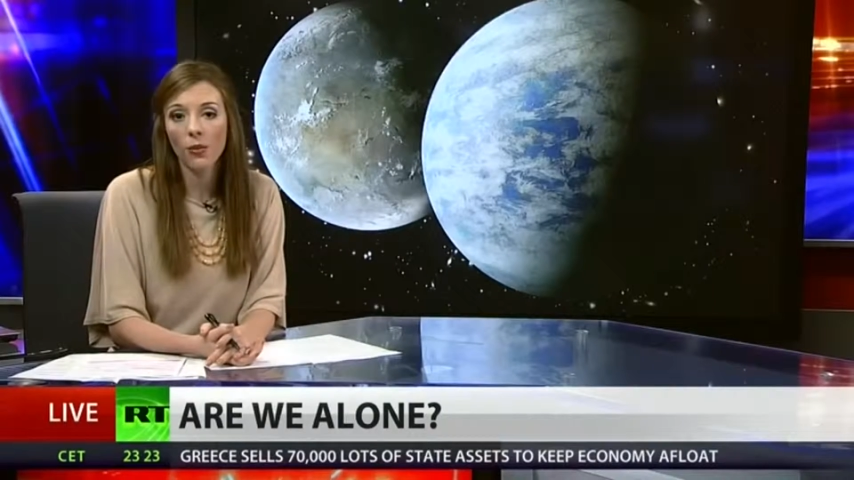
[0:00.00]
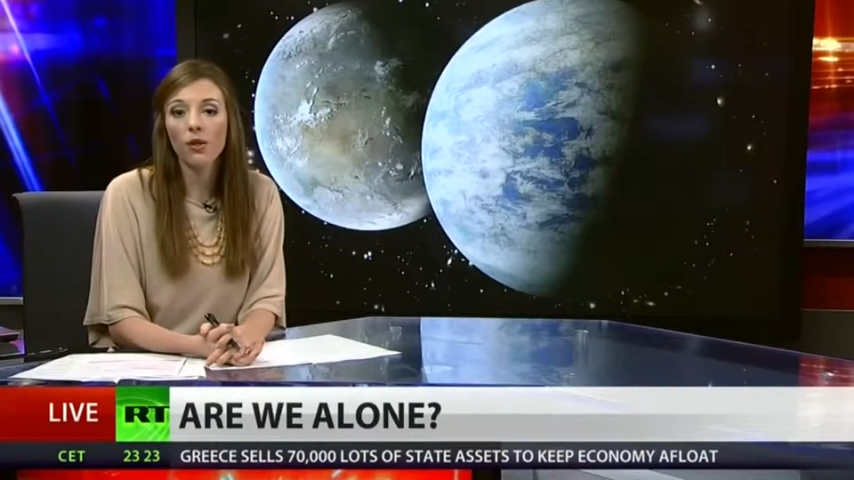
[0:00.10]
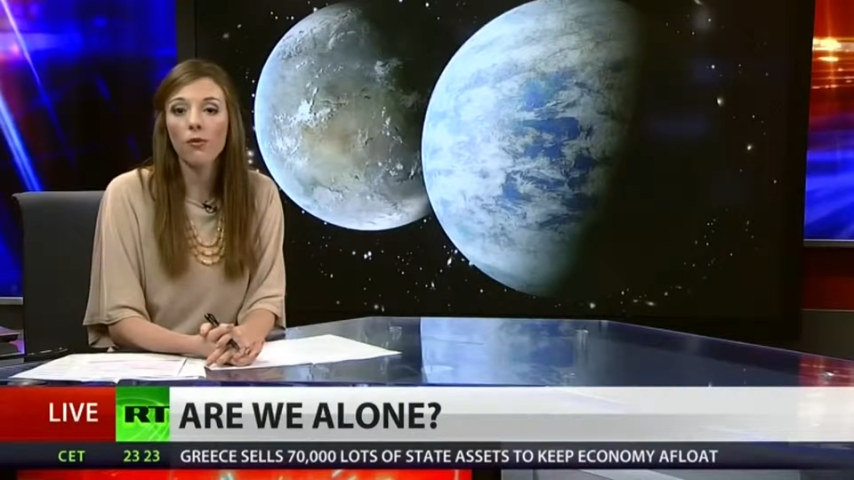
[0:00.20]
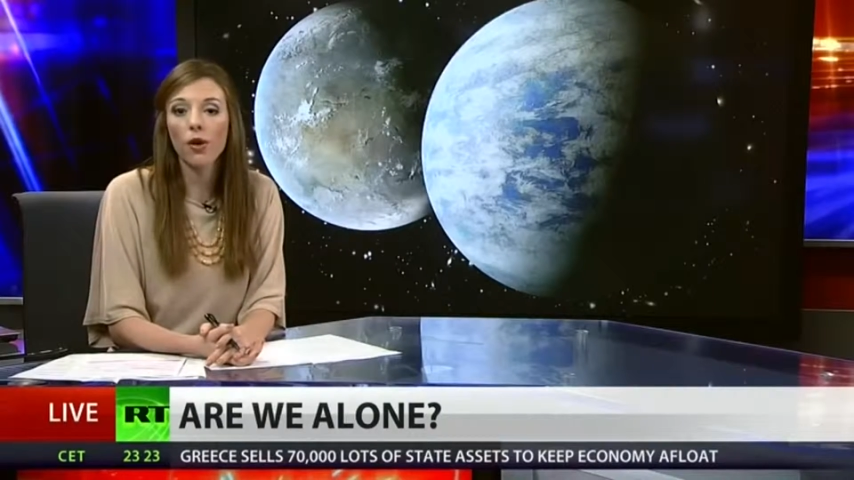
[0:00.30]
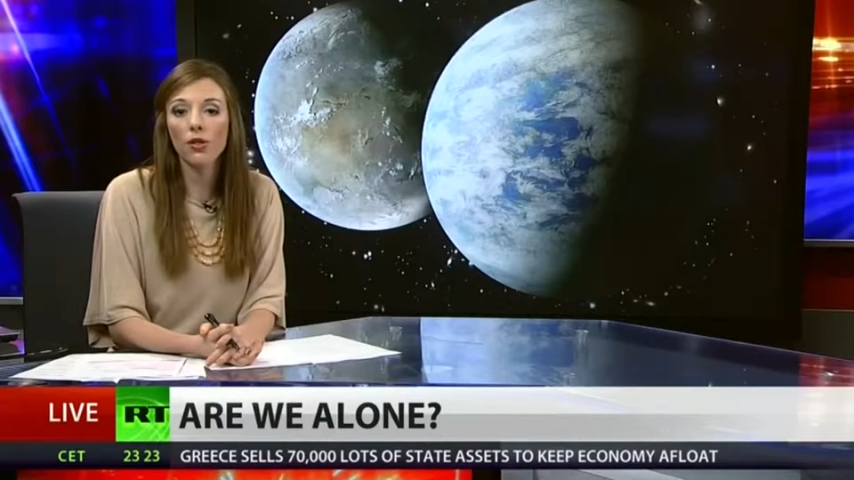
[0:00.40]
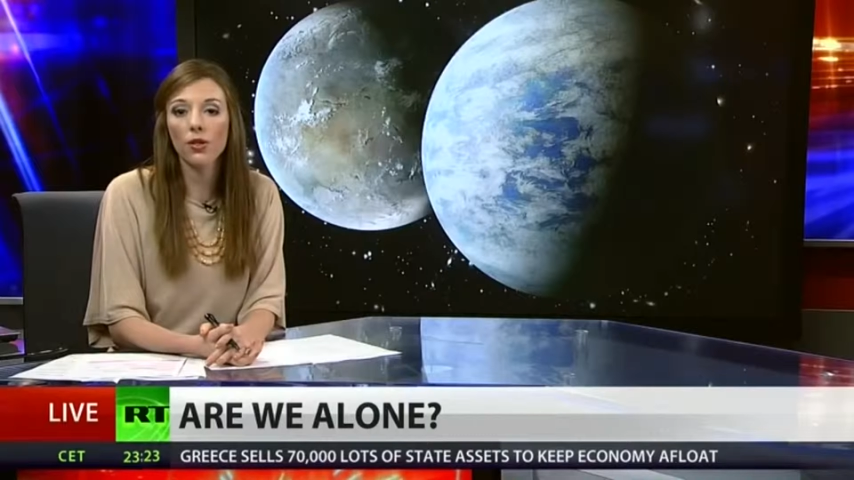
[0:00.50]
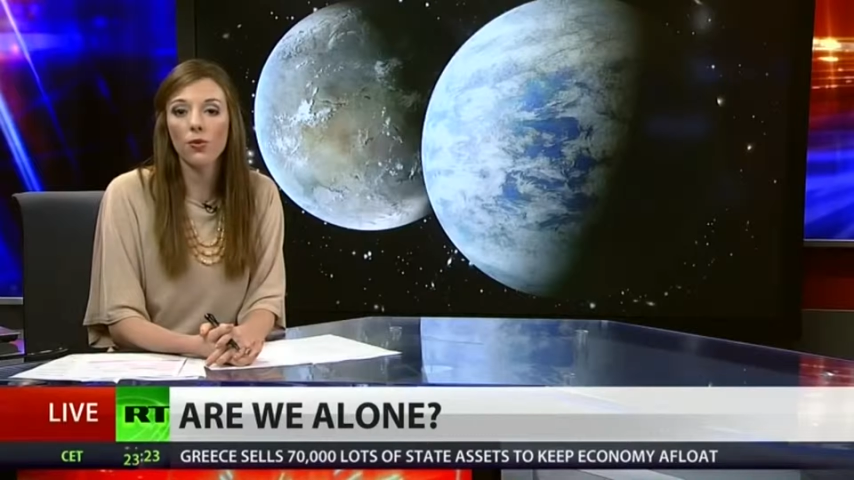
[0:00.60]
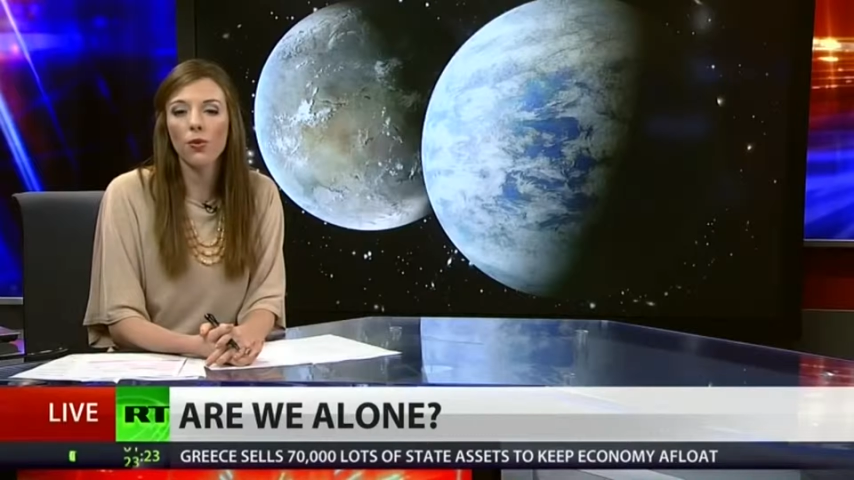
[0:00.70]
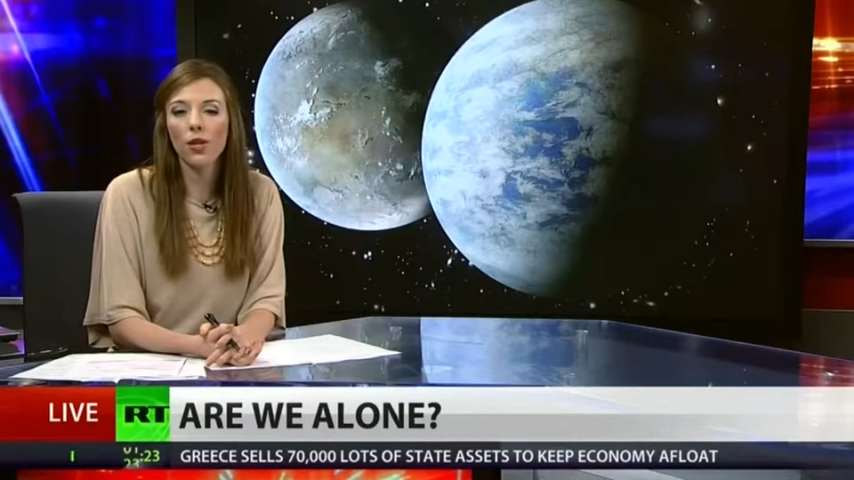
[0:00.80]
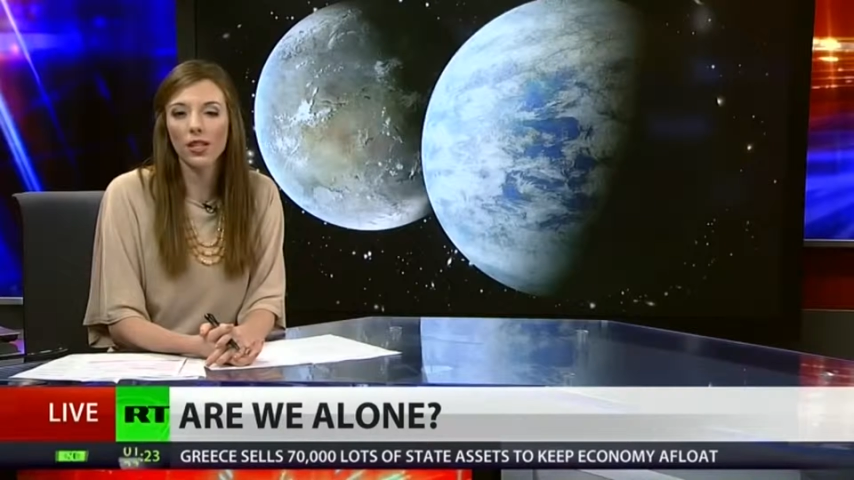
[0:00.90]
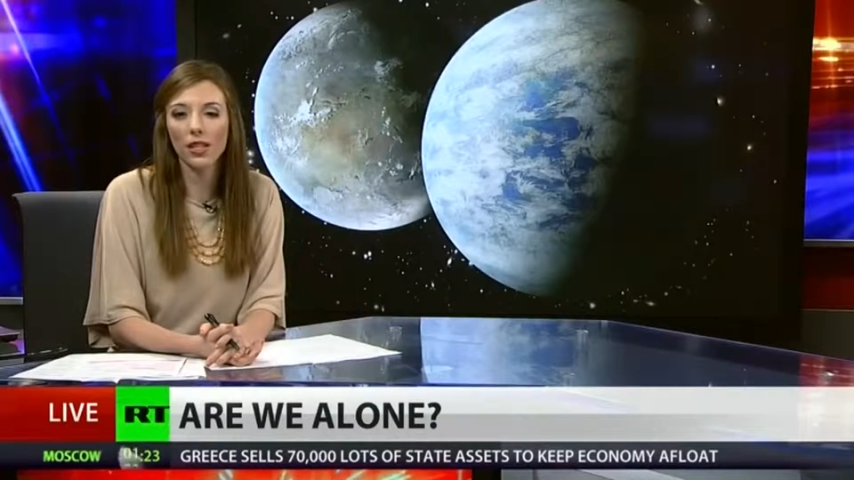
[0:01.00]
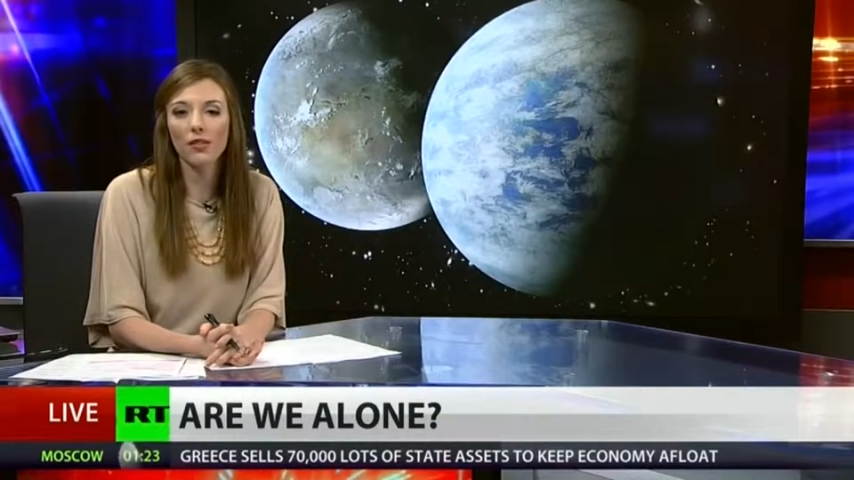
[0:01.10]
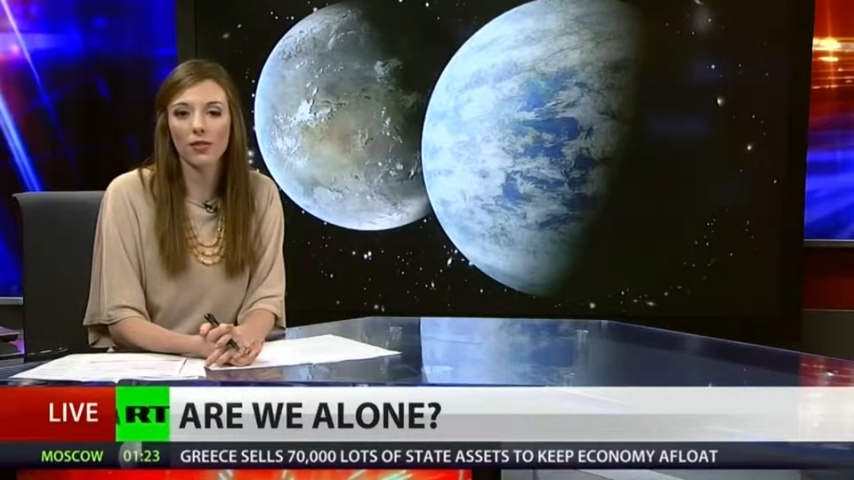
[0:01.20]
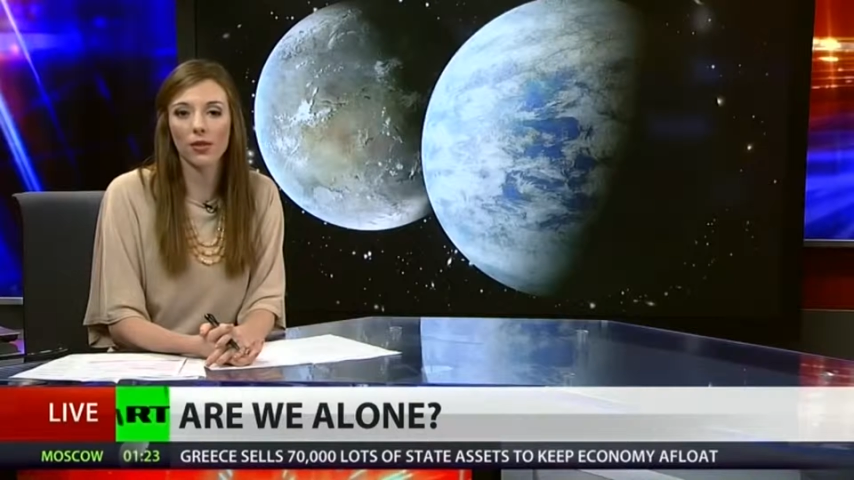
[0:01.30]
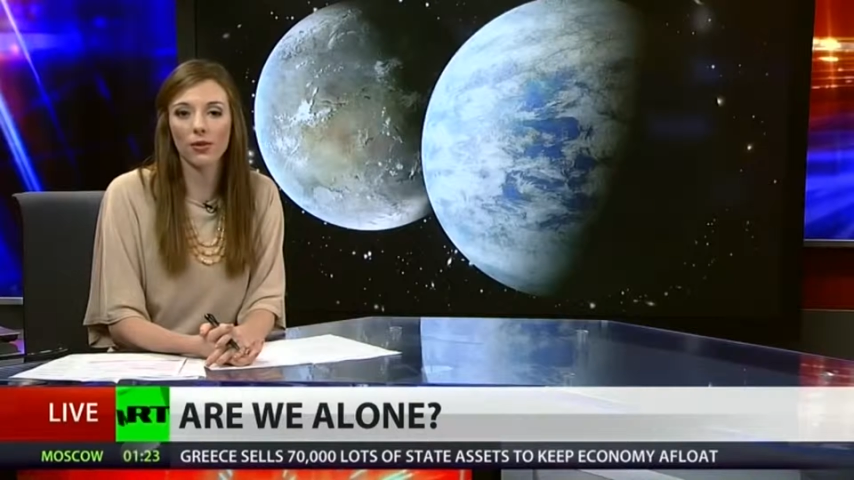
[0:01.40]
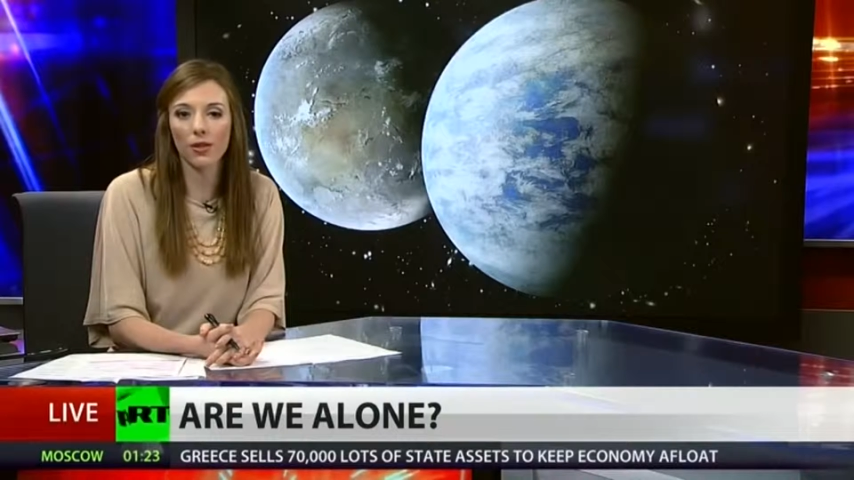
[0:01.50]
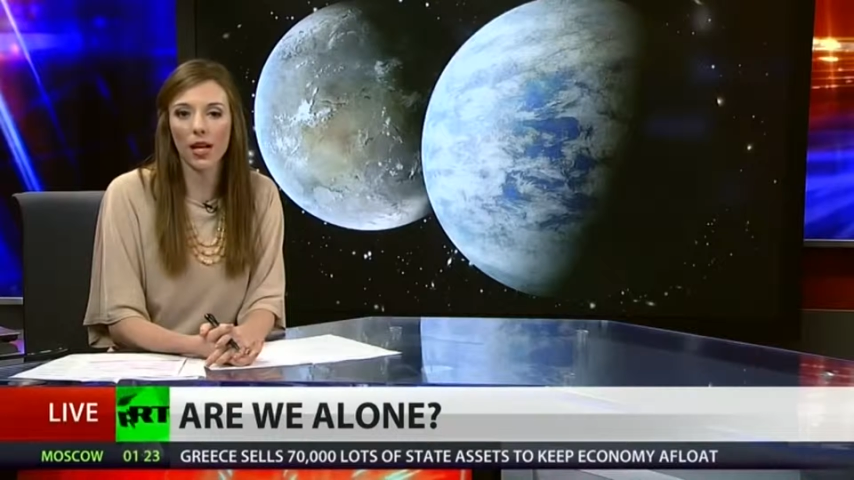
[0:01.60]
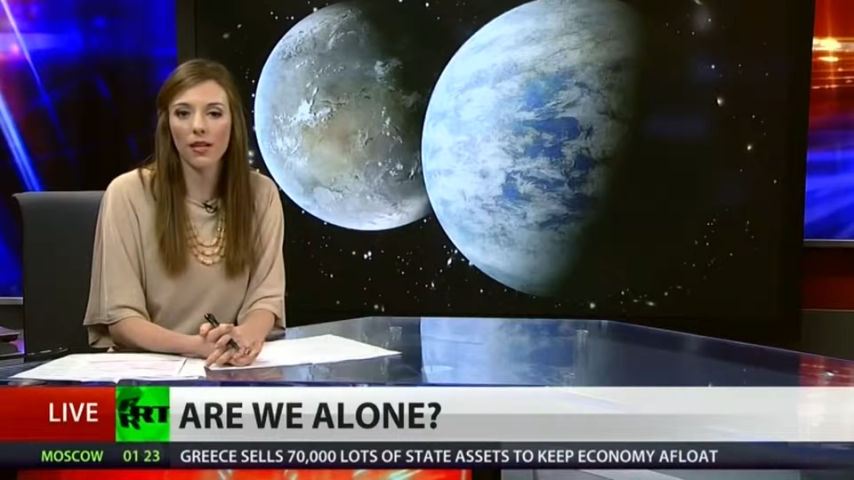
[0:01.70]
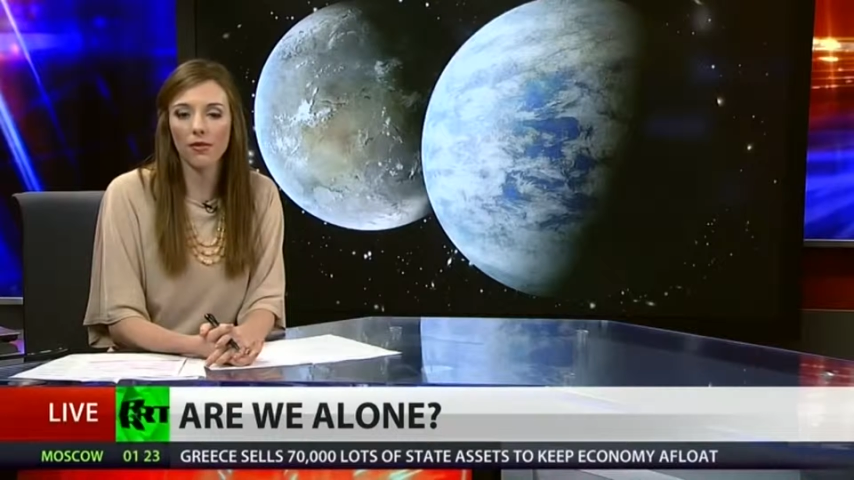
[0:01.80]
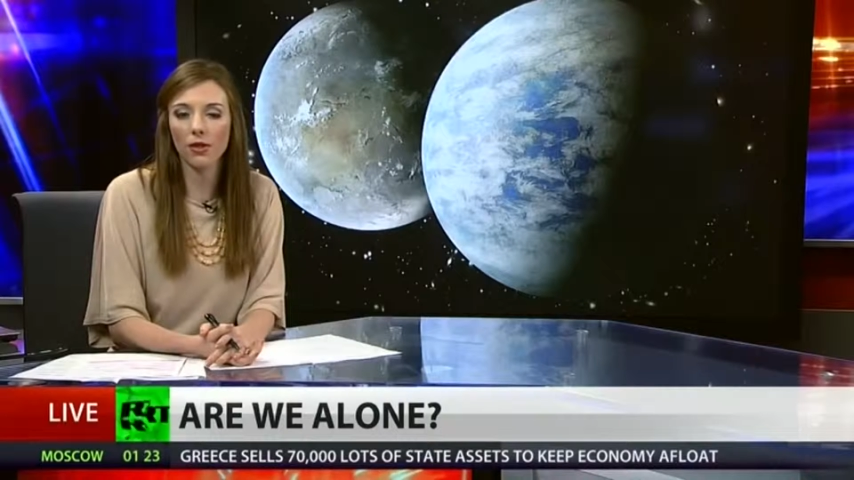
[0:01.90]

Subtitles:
we have wondered, what if there was life